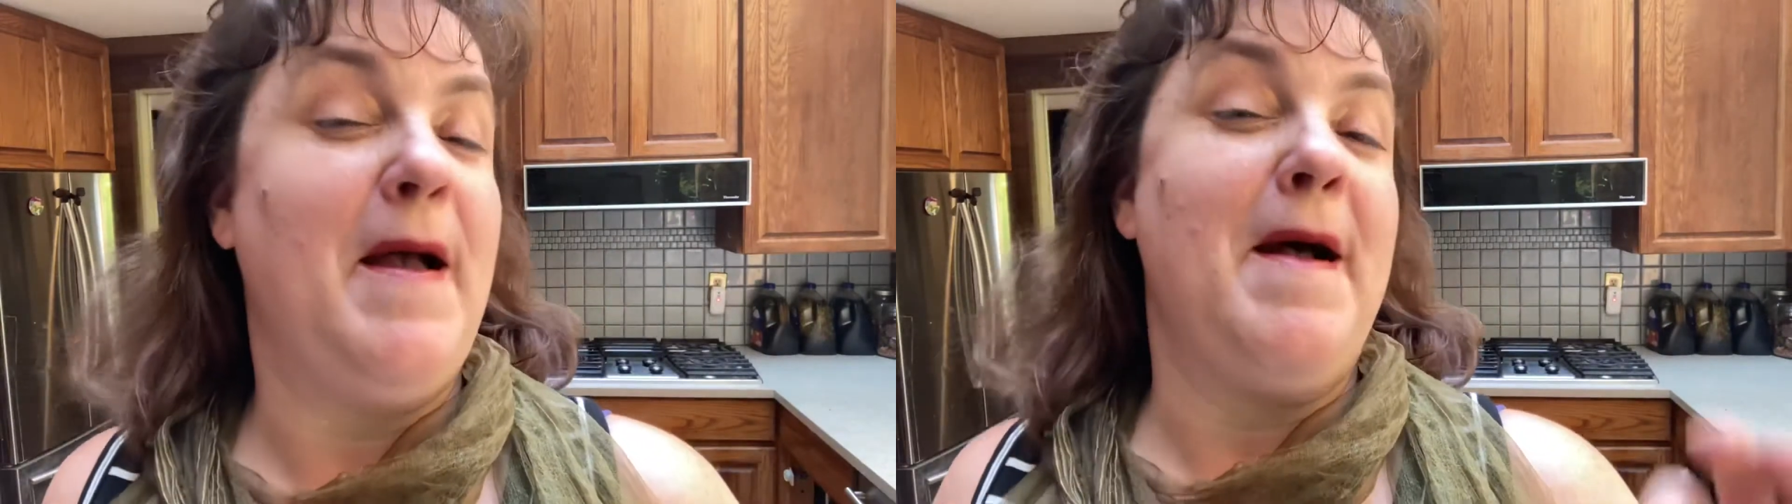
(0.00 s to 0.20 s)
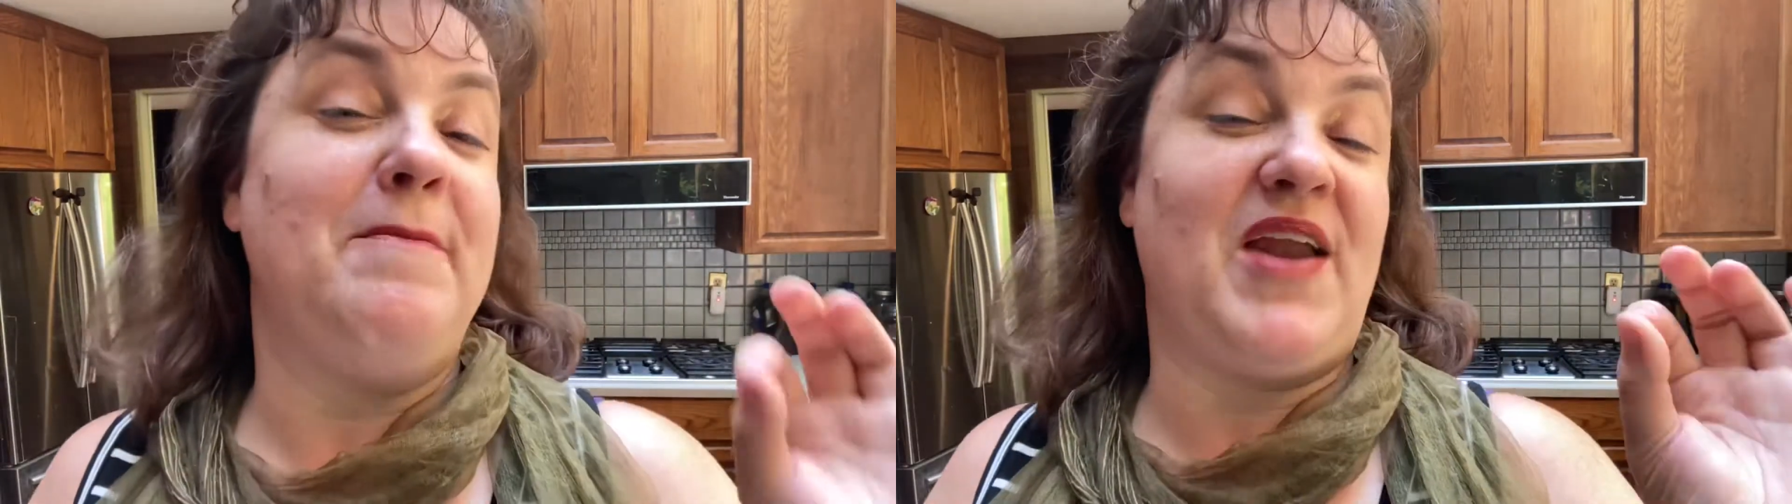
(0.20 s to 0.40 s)

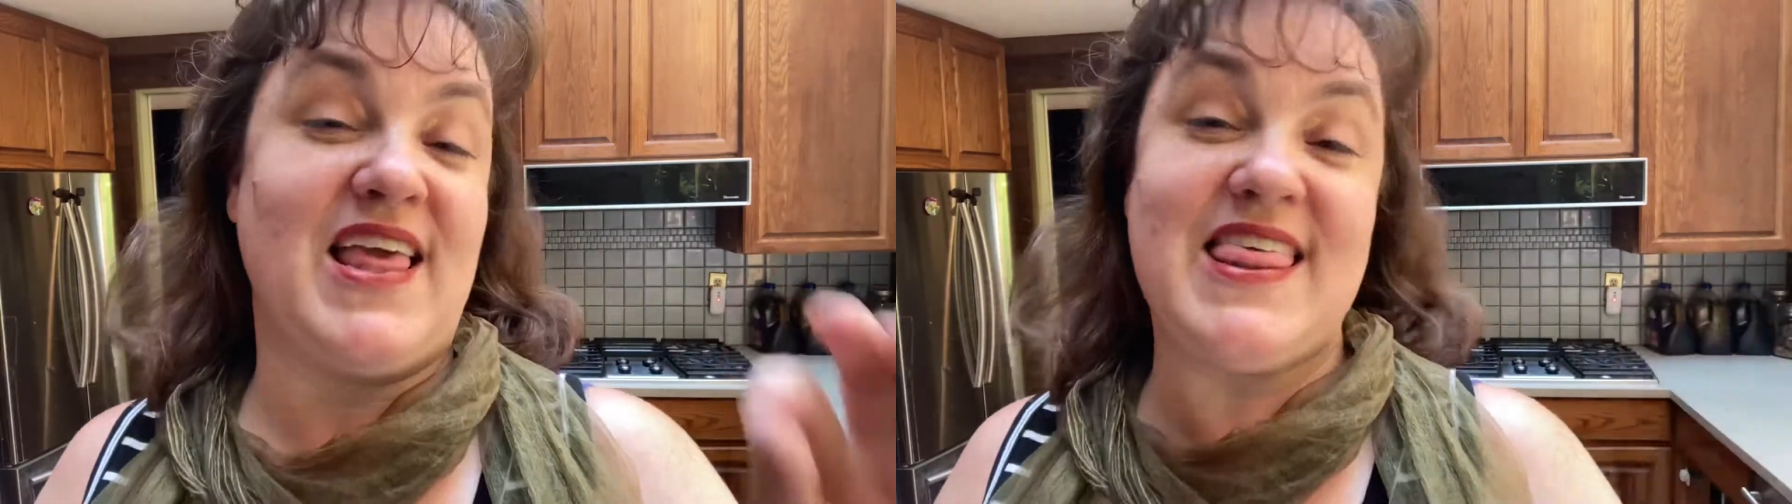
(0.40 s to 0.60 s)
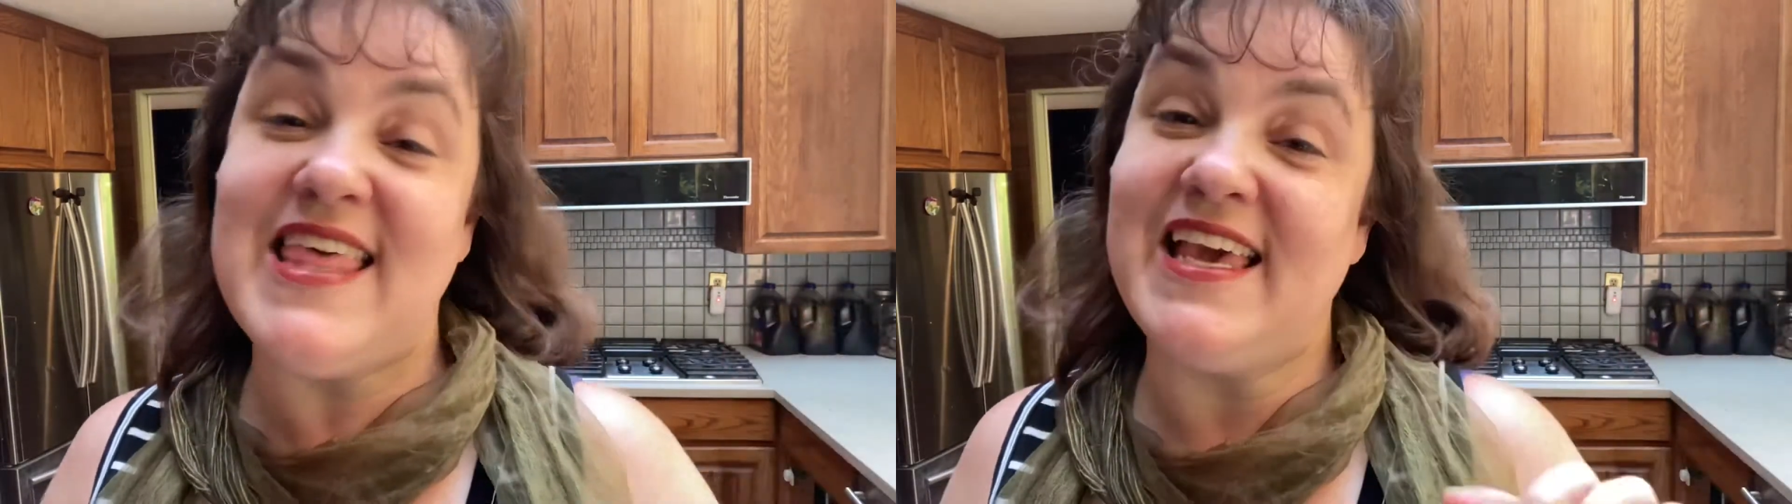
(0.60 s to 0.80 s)
but I
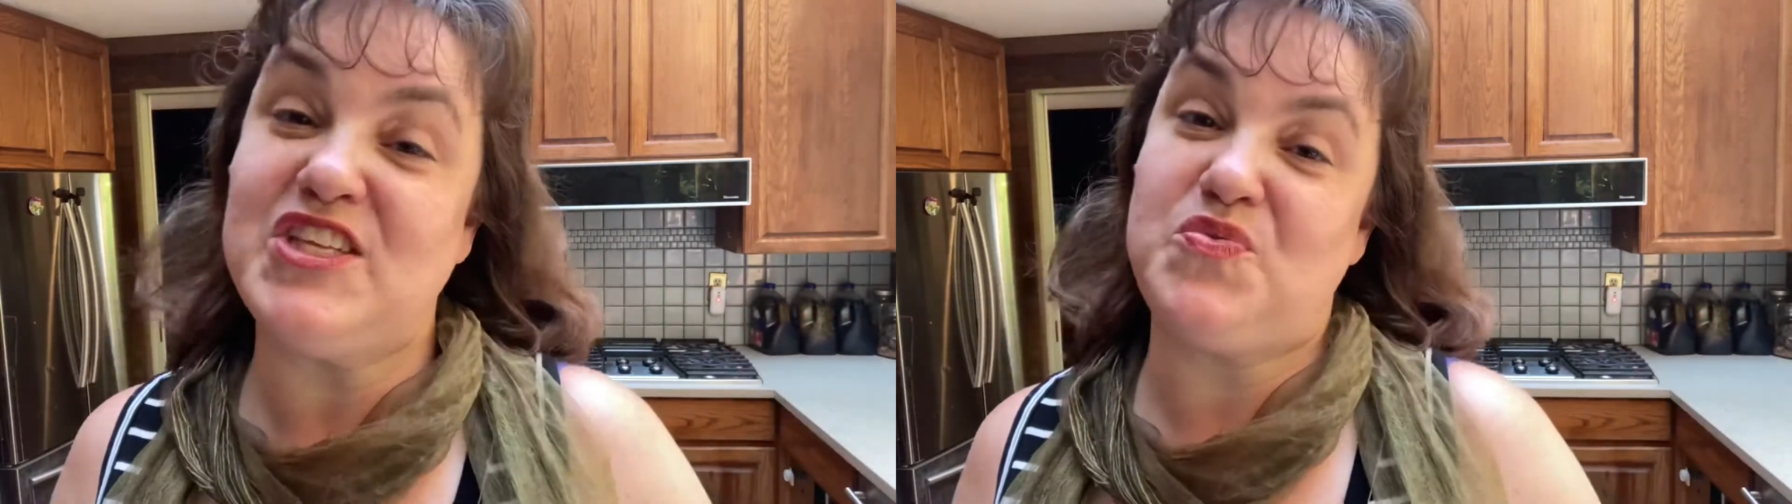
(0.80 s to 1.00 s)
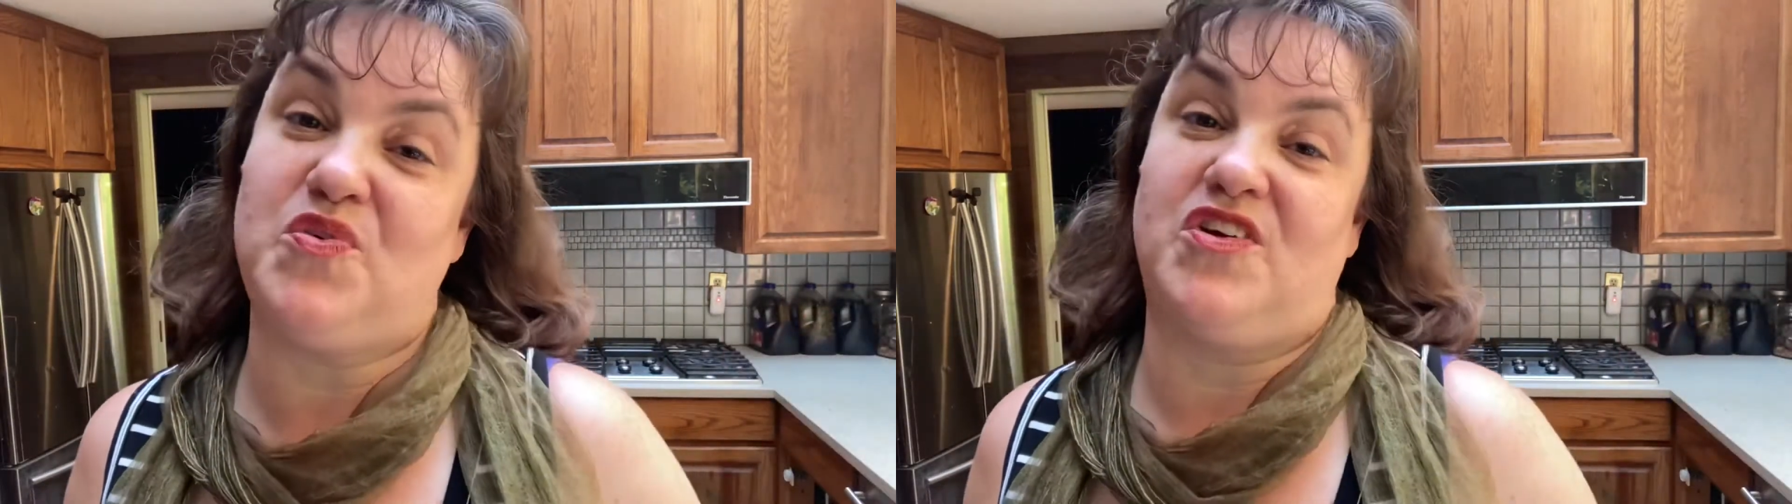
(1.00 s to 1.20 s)
think it's
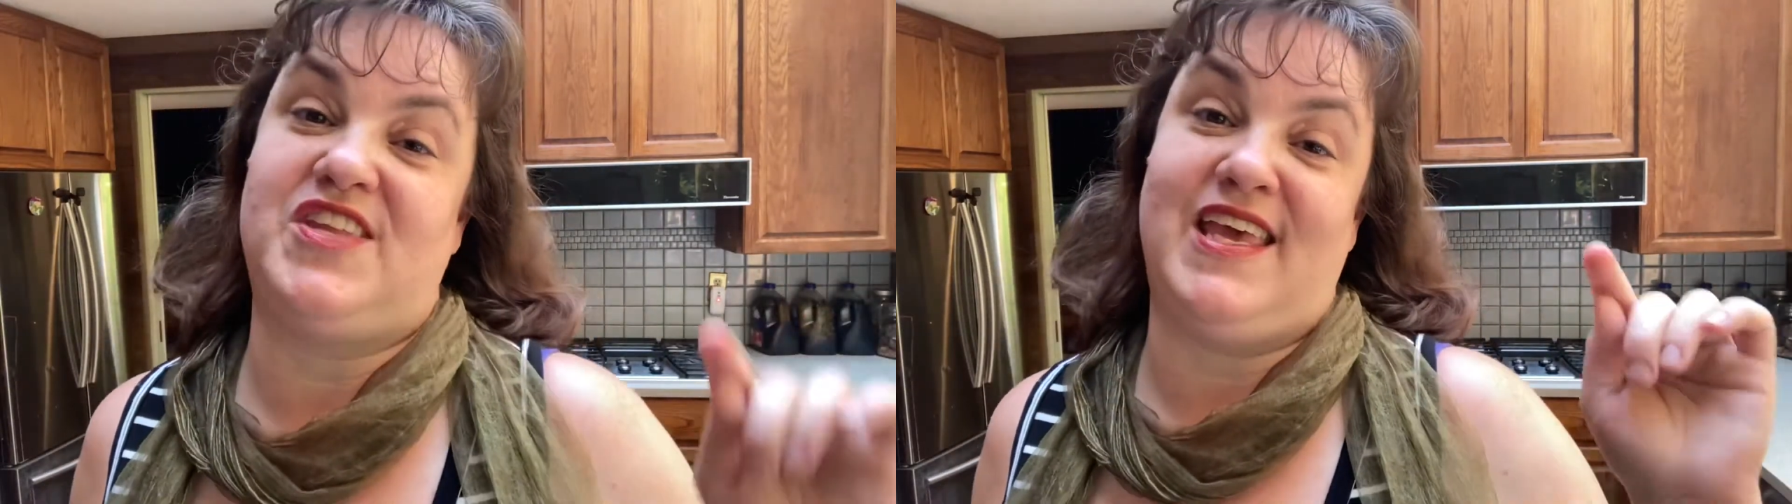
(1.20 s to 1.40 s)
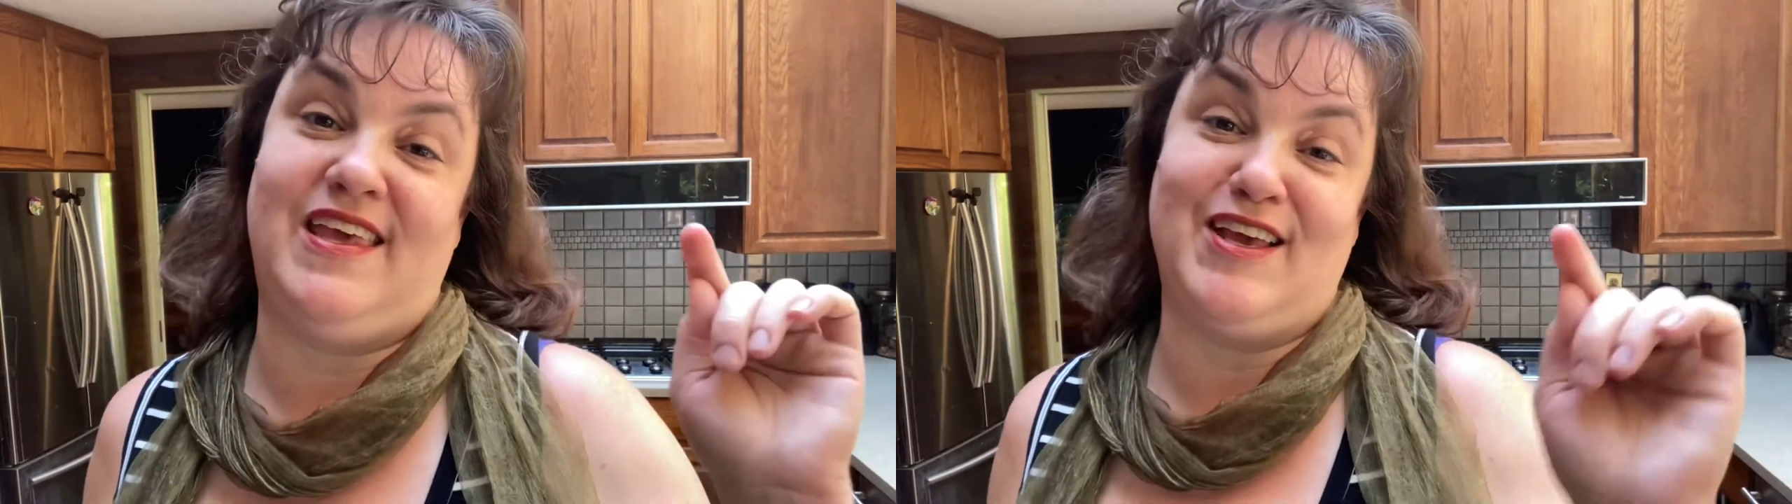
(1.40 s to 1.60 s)
worth
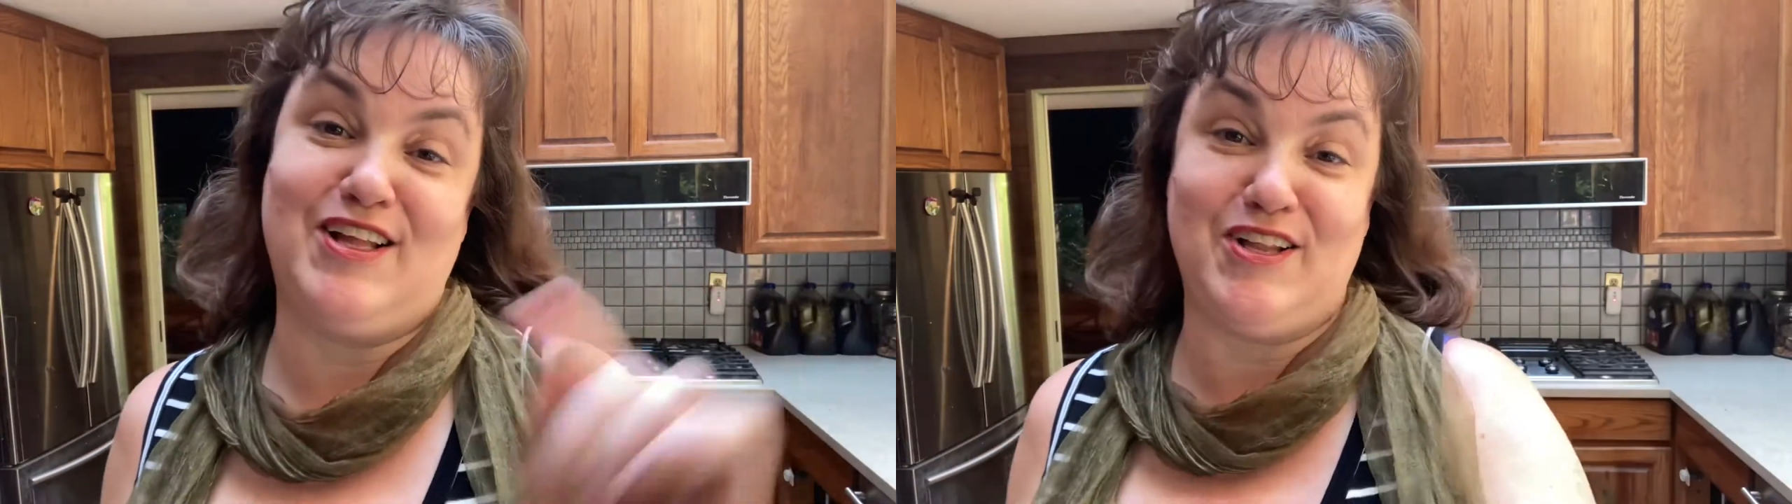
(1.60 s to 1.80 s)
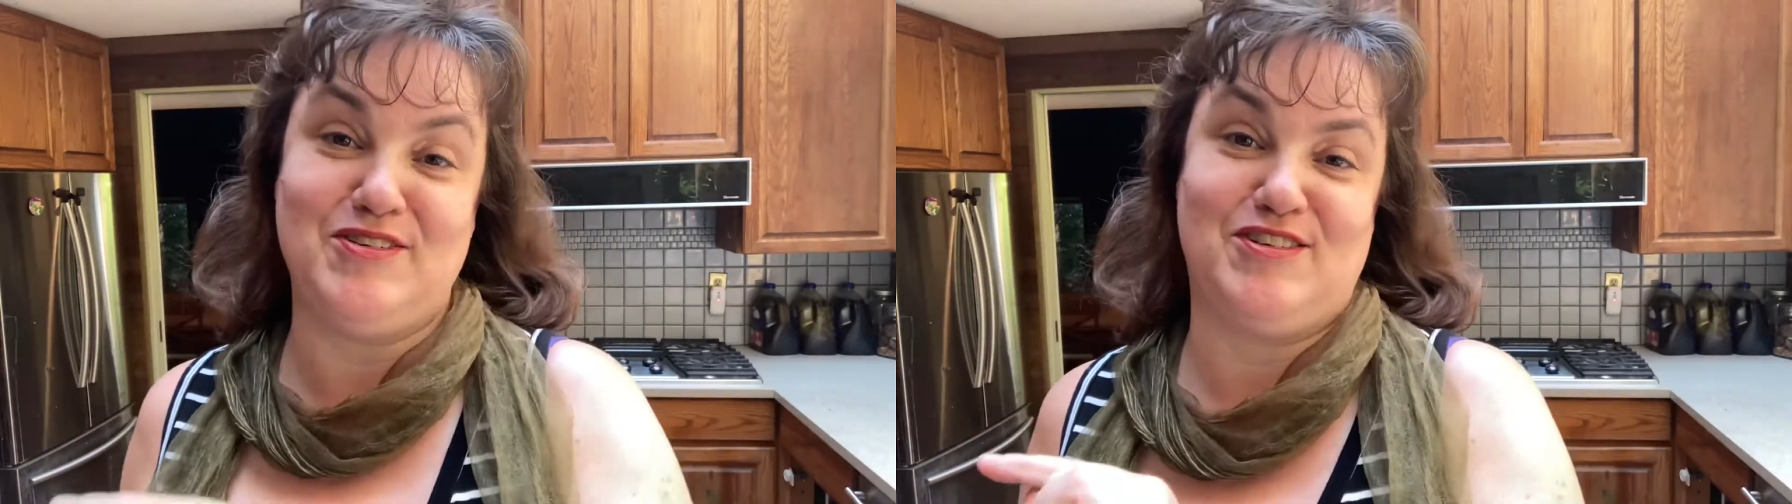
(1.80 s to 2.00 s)
taking a closer